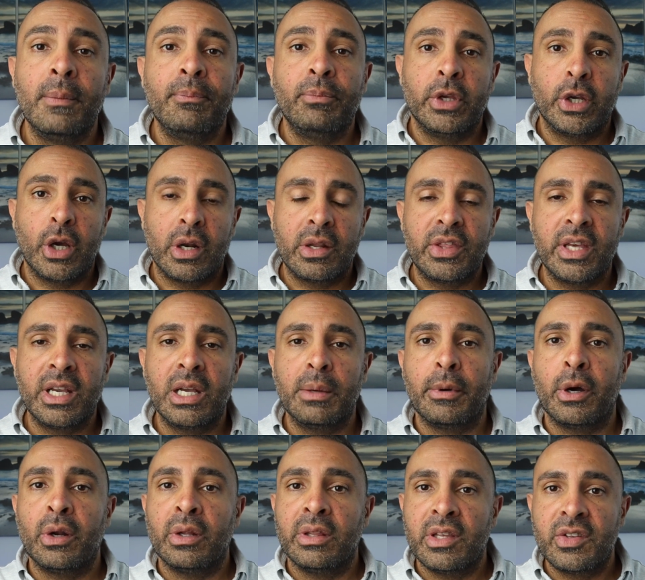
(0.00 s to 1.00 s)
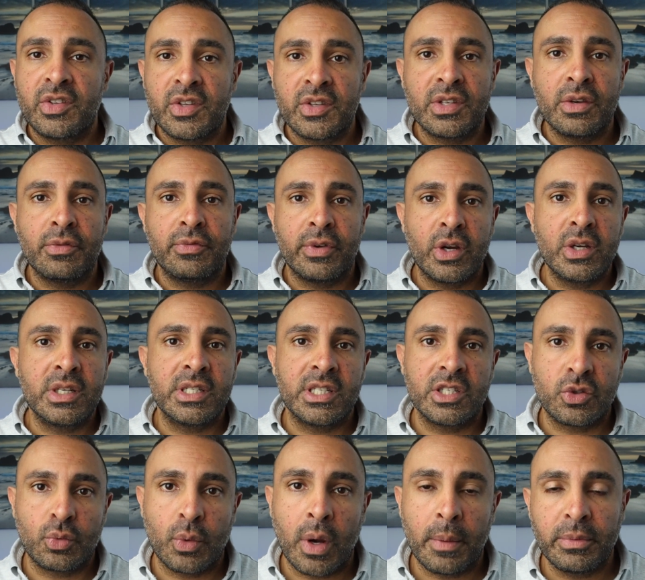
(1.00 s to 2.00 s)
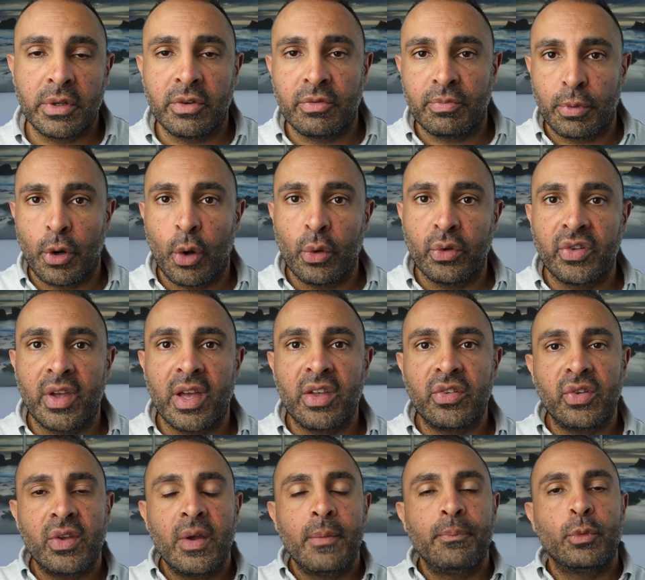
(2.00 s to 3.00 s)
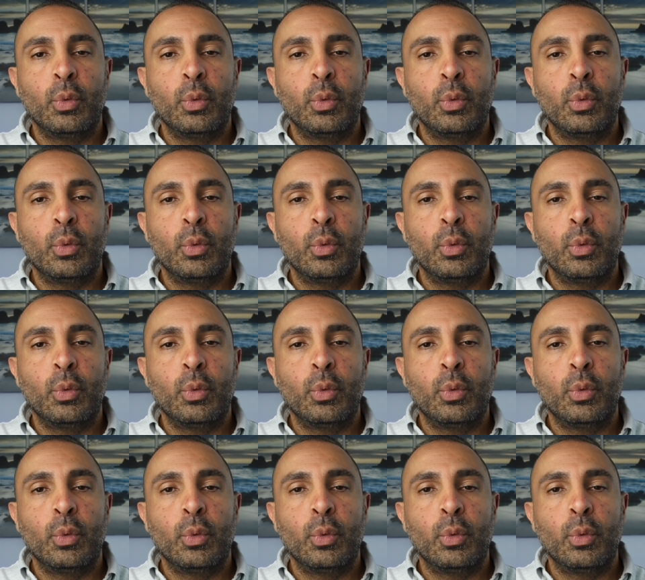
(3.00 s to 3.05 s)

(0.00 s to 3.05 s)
You got to think about it. This is a very disruptive process.